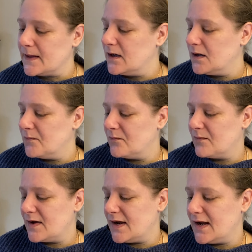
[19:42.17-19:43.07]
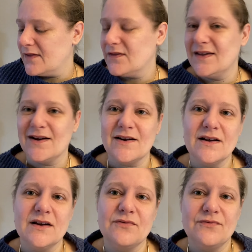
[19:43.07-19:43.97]
And the
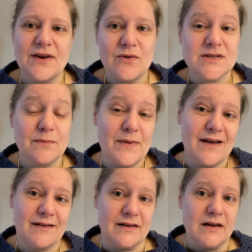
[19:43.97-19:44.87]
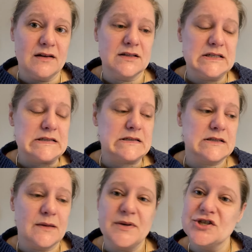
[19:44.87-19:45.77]
Yarnart Flowers alpaca is
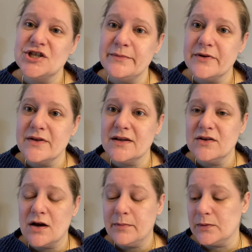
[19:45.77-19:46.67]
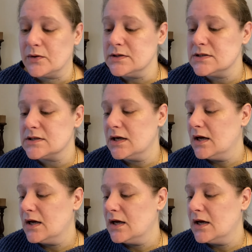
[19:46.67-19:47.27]
a bit cheaper than the Hobbii ones.